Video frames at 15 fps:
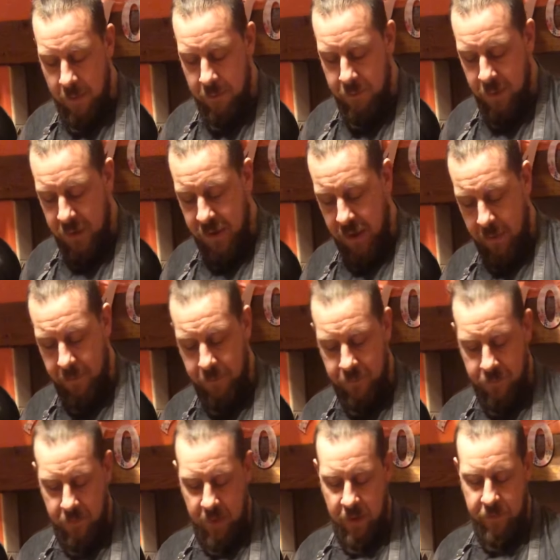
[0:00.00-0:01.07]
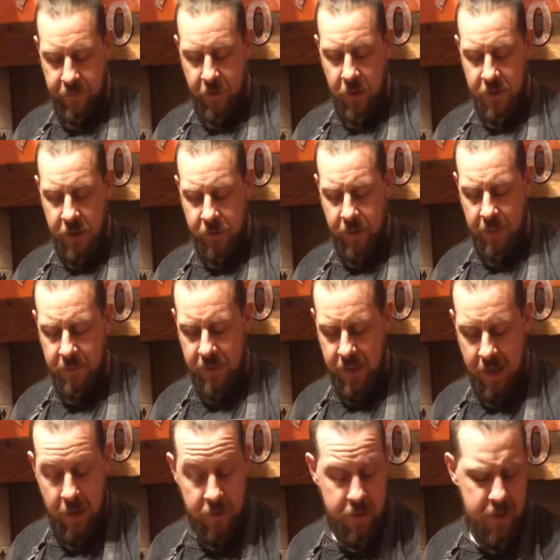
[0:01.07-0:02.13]
Butter, 40 grams
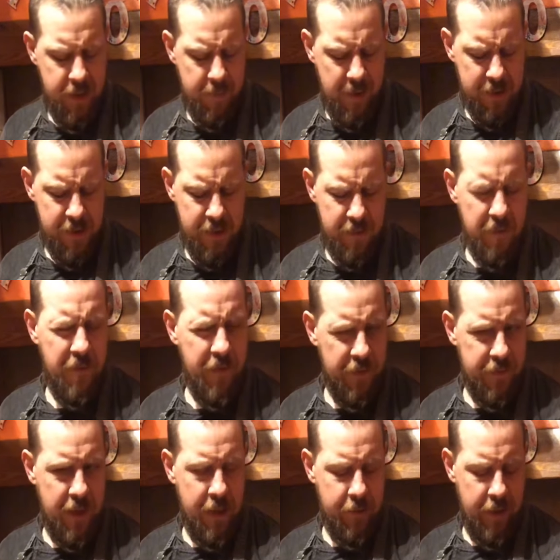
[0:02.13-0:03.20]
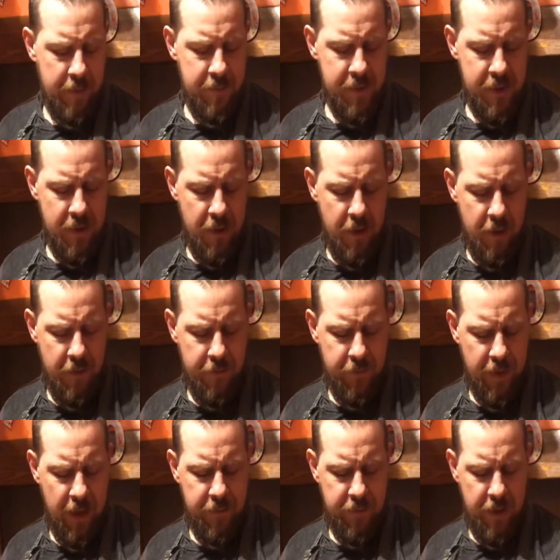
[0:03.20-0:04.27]
there. Did I mention 15 grams of
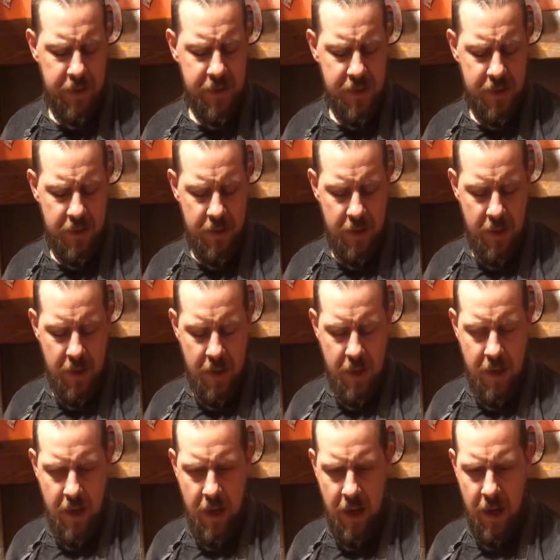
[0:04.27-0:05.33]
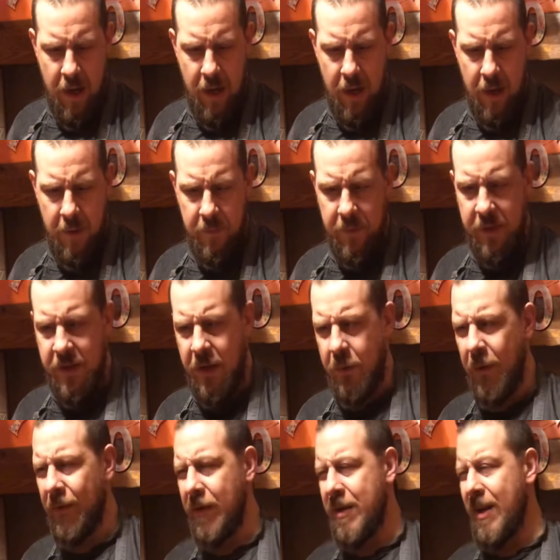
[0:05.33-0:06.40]
live yeast? It's
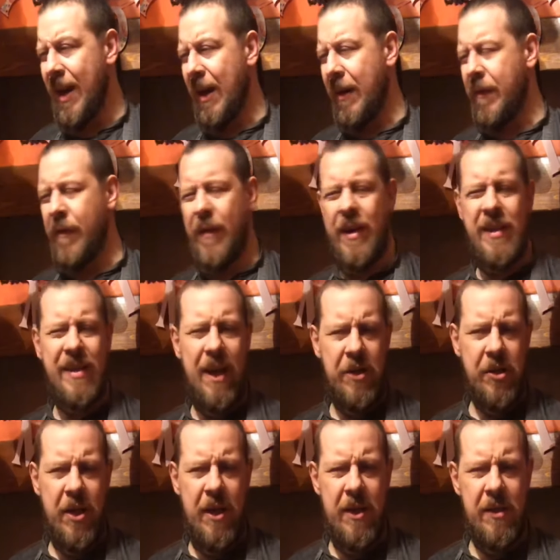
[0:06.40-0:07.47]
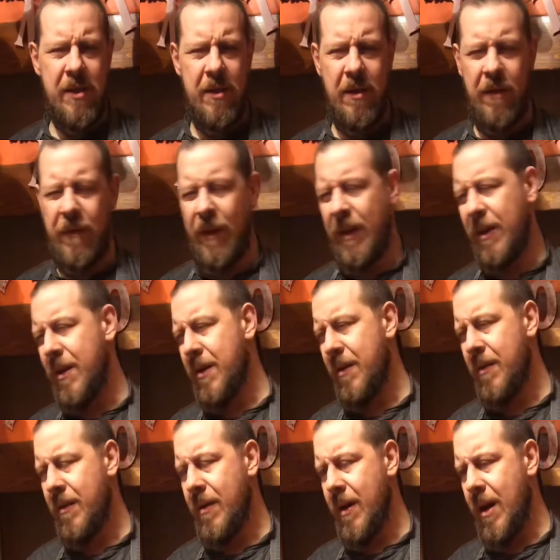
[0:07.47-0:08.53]
equivalent to like 3 sachets, I think,
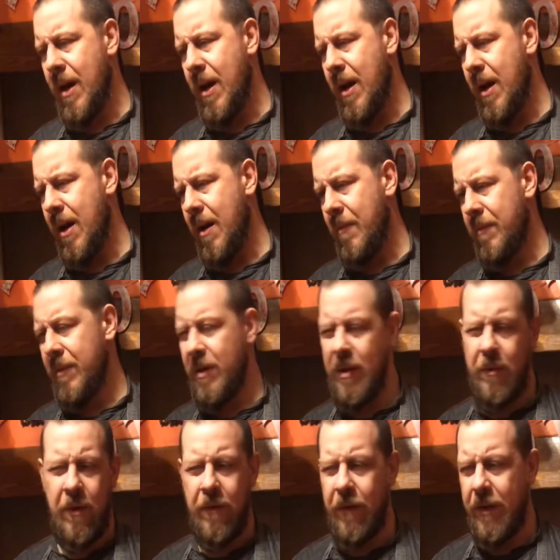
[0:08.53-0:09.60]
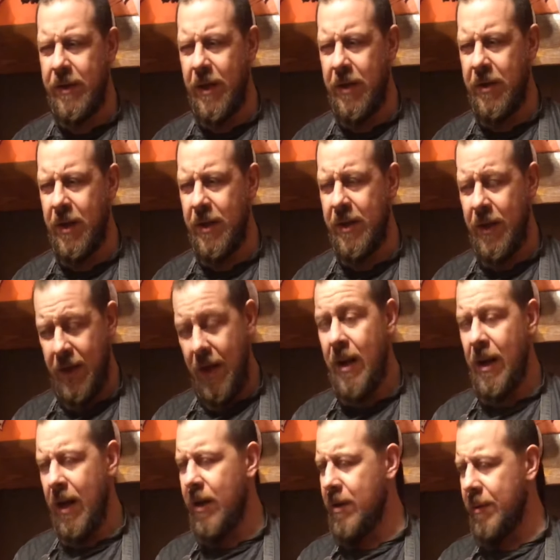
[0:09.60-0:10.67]
2 or 3 sachets.
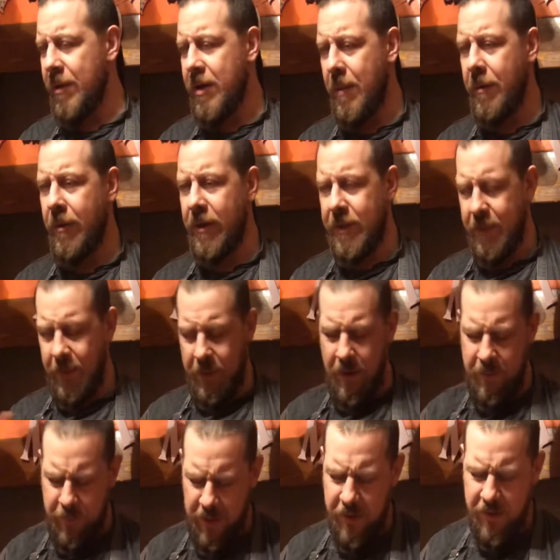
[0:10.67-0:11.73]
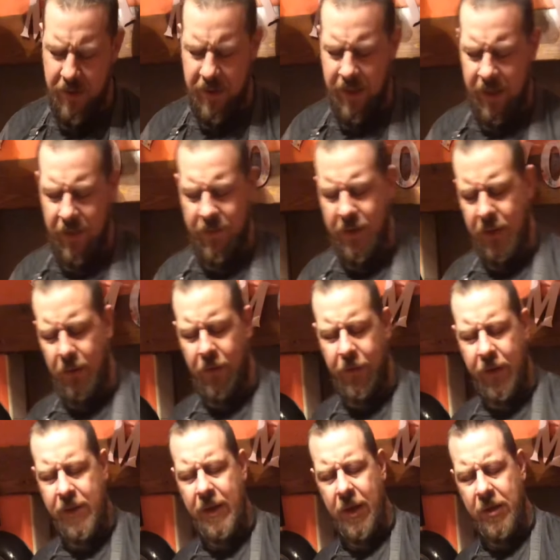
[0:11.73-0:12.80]
I'll double check the recipe, but I'm pretty sure it's like either 2 or 3
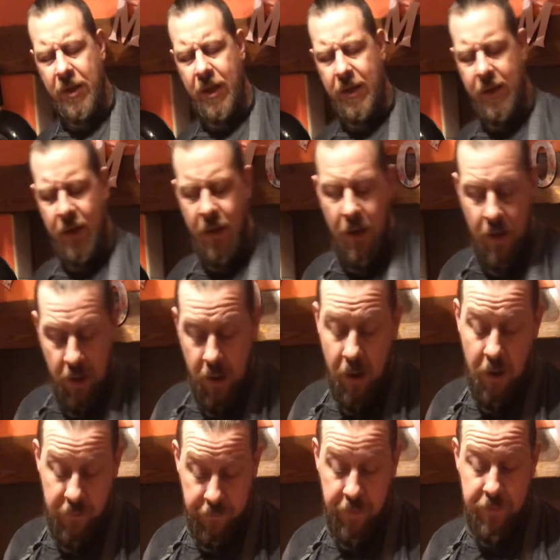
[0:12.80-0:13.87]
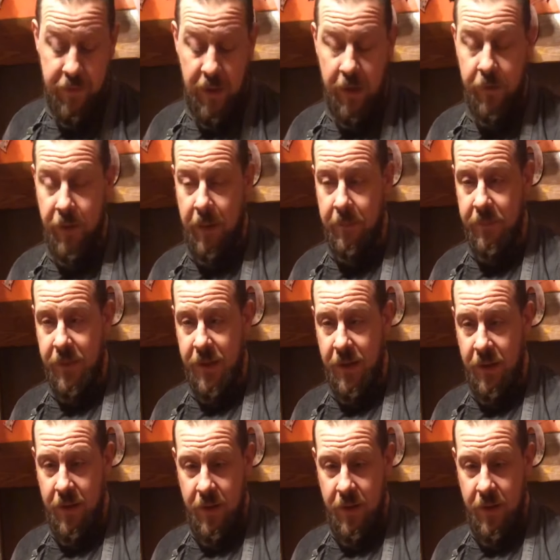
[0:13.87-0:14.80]
sachets or 15 grams.